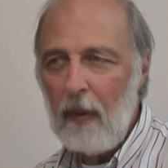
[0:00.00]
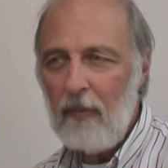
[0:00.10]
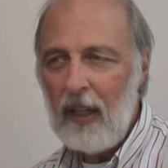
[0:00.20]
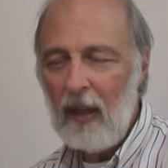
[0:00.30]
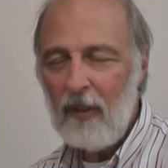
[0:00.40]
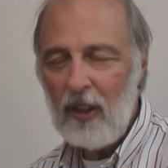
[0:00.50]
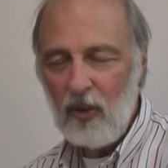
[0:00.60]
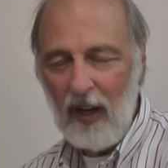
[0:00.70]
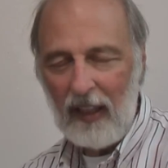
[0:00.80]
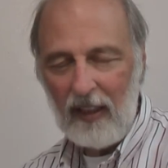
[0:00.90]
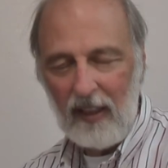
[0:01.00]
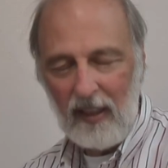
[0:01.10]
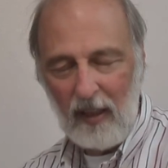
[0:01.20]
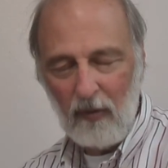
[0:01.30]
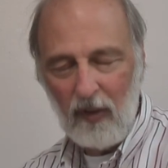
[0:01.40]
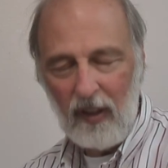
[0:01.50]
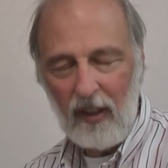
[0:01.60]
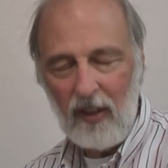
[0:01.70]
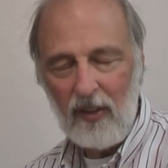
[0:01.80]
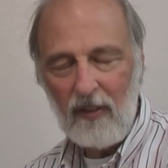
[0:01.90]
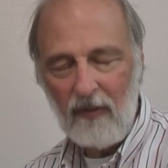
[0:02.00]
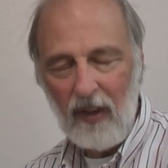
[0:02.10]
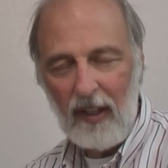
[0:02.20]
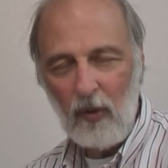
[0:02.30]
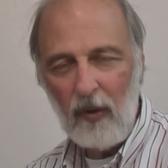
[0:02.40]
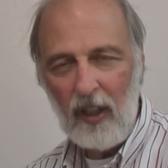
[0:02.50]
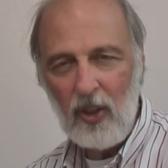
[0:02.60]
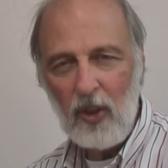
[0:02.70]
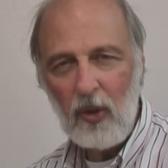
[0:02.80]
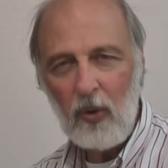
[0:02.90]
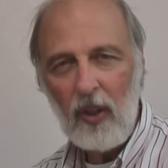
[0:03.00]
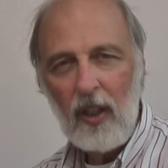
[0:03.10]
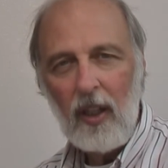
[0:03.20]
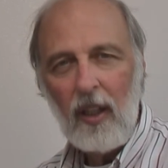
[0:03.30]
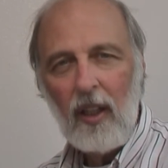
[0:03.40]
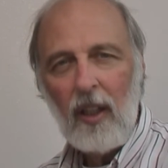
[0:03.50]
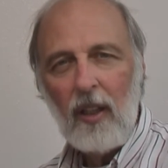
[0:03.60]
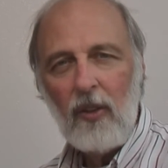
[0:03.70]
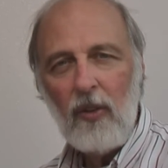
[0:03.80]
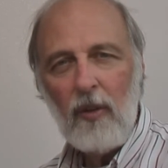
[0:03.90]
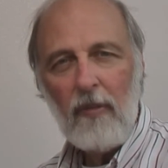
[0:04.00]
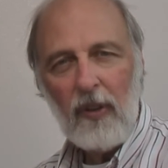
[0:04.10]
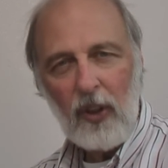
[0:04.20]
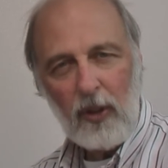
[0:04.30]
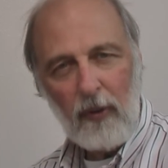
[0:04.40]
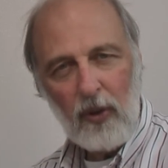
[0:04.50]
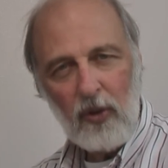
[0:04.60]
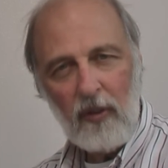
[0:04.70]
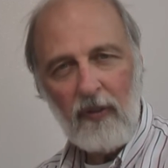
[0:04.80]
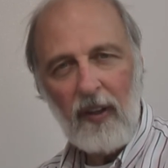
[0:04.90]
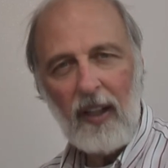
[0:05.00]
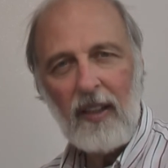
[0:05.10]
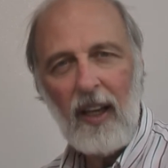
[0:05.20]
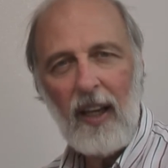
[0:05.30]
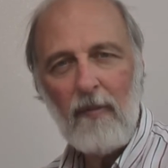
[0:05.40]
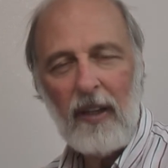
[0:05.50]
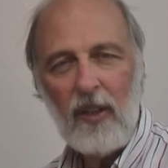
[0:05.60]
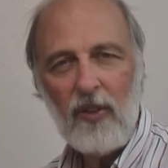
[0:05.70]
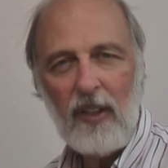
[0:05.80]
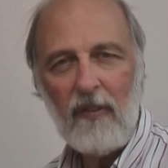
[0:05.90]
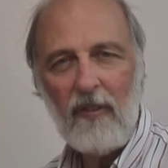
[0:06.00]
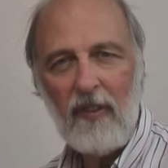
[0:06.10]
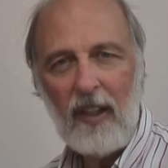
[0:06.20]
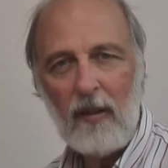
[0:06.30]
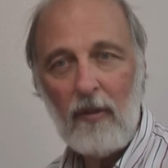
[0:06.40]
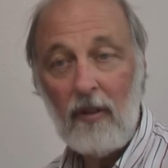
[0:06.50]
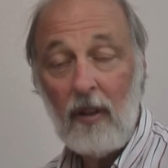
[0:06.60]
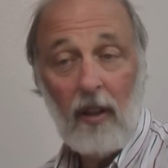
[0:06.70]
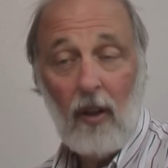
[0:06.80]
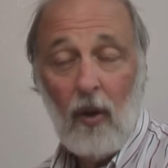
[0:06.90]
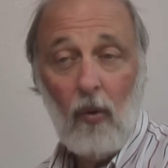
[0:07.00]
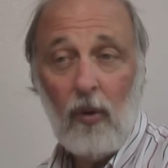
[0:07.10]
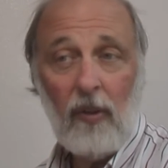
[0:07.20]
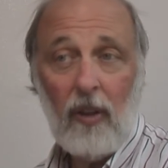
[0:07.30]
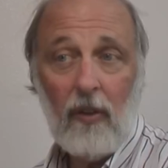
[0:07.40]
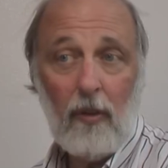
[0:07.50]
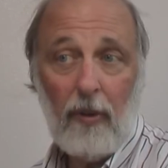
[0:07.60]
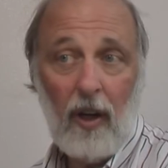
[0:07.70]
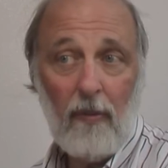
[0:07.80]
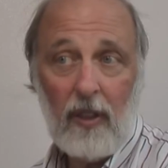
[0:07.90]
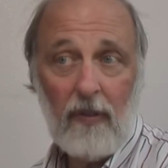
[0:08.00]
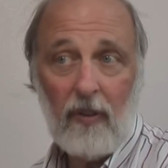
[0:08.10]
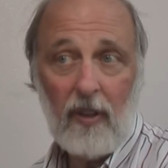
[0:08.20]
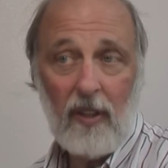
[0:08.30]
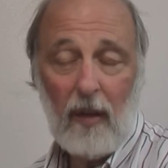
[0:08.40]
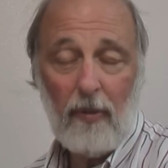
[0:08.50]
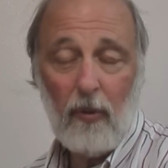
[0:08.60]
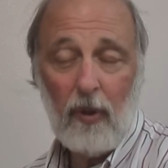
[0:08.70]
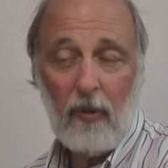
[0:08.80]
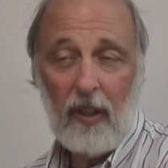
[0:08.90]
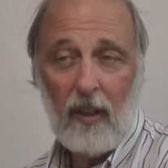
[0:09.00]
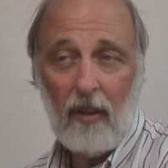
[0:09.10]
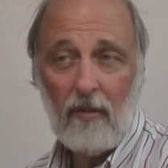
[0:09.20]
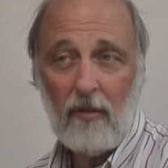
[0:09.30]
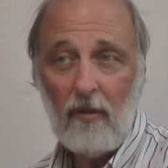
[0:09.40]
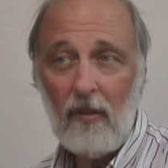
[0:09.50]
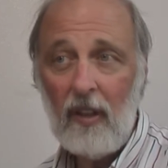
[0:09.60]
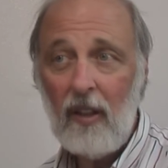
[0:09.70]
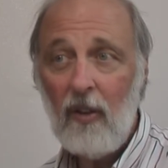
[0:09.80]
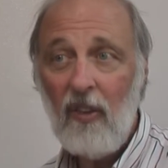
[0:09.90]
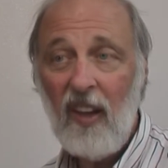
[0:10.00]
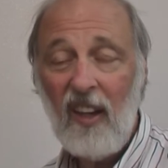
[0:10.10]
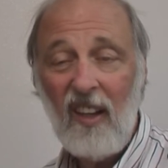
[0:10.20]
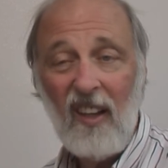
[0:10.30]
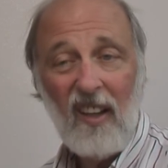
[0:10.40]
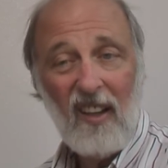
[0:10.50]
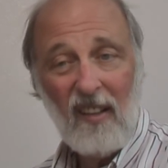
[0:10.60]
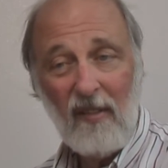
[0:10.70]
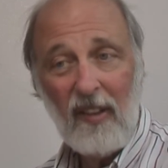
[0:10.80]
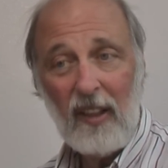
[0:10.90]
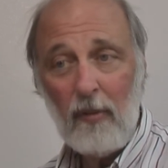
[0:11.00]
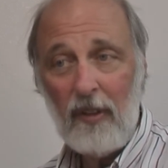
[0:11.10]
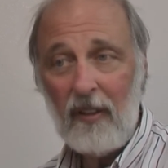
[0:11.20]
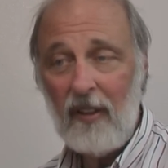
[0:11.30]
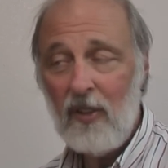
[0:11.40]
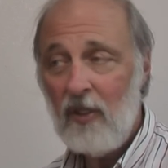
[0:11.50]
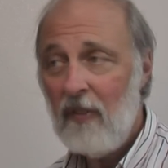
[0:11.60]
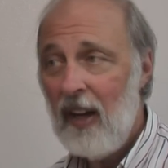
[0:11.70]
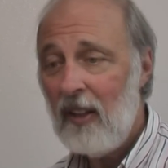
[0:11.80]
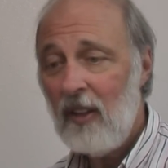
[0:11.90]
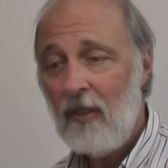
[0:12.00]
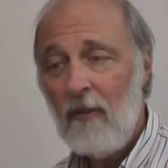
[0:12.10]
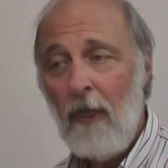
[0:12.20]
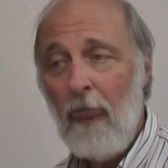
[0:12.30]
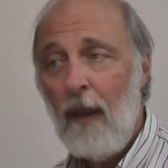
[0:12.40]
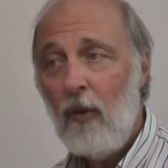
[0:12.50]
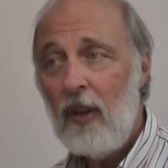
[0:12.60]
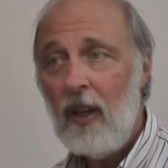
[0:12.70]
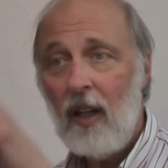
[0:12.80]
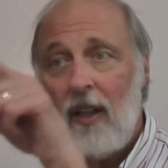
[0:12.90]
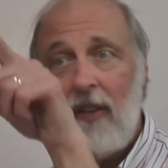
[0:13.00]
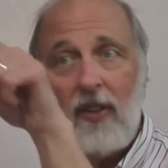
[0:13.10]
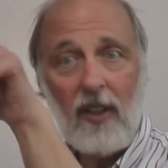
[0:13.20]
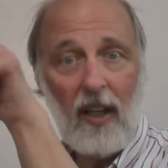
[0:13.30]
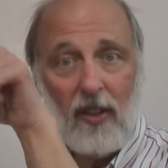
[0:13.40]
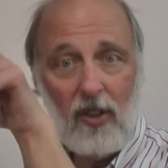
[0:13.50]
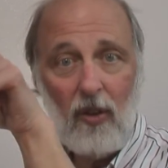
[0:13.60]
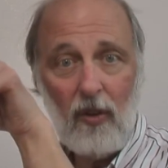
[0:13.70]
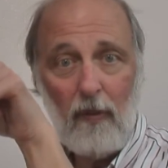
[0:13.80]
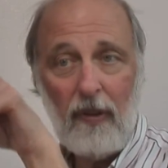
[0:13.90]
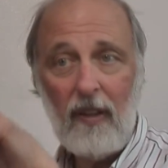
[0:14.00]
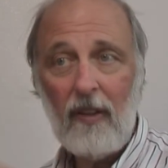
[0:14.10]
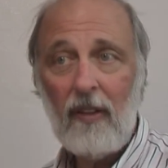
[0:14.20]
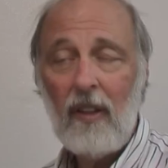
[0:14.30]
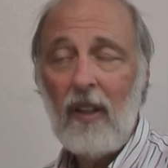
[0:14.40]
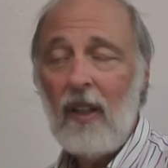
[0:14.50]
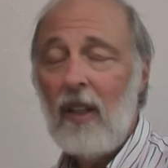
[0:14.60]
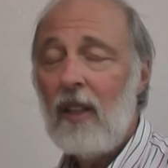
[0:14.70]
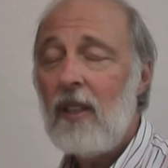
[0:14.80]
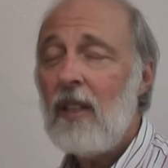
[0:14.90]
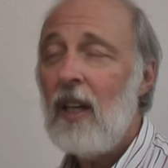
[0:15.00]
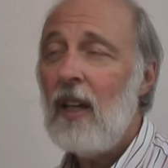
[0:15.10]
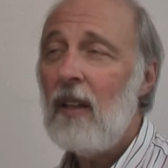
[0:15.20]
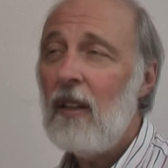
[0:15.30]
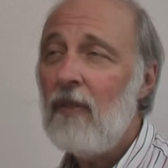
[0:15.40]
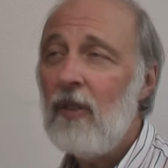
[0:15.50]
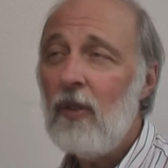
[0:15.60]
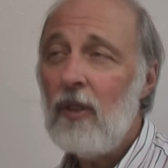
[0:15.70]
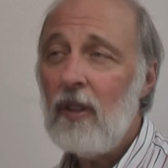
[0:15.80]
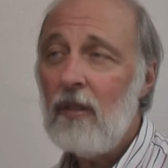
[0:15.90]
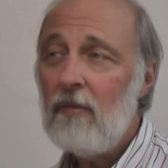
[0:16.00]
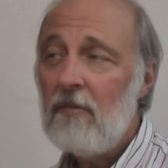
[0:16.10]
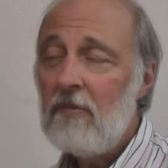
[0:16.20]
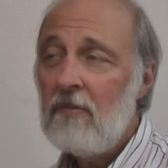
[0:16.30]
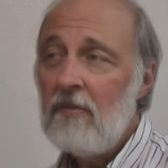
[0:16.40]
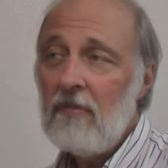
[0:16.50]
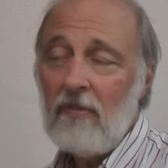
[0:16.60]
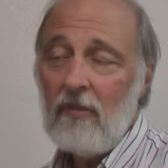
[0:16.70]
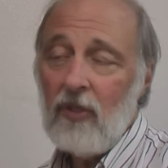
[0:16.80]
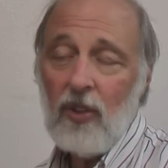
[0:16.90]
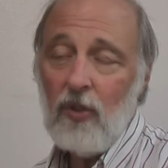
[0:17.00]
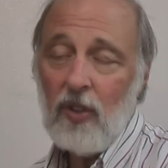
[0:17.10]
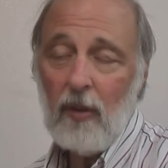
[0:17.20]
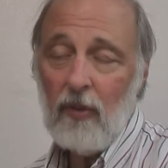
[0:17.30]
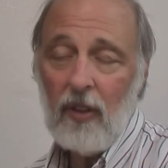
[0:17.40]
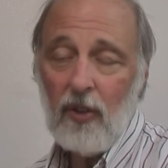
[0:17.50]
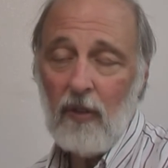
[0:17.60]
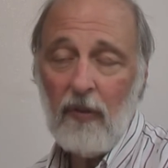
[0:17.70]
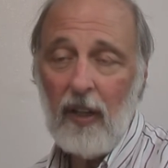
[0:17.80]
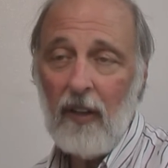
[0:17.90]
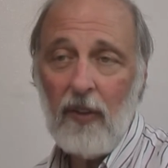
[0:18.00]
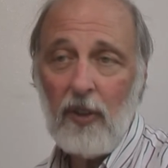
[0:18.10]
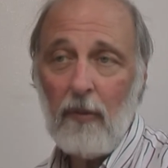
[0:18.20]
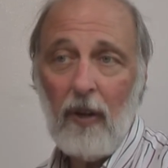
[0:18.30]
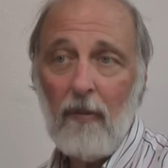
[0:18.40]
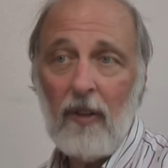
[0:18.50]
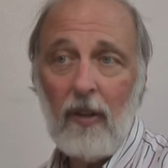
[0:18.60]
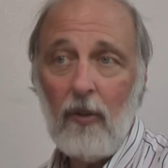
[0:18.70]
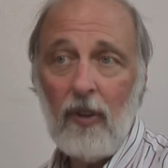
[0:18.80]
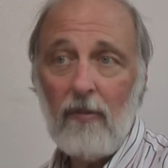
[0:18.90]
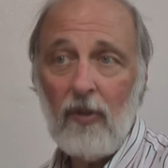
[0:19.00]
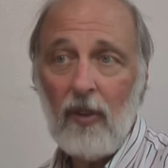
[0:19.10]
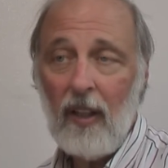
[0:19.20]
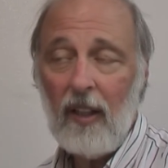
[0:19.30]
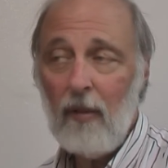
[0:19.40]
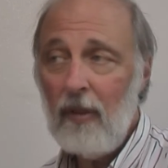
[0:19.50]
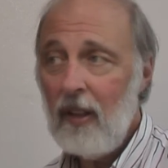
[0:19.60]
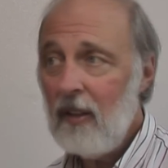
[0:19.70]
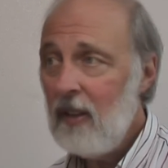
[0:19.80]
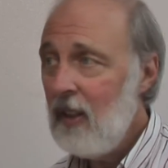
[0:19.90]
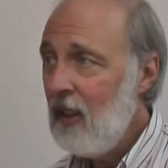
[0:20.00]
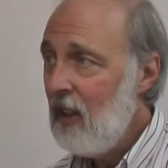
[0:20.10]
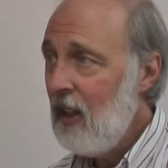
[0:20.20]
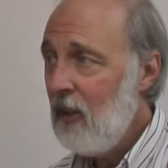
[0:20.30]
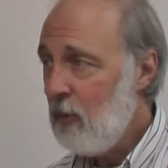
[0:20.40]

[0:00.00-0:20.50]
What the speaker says: becoming attracted to someone is to find a way to do the mere exposure effect and make yourself available. When we go to apartments, for example, what do we know? We know that availability is a factor. We knock on this guy's door up here and say, if you were to choose someone as your friend in this apartment, who would it more likely be? as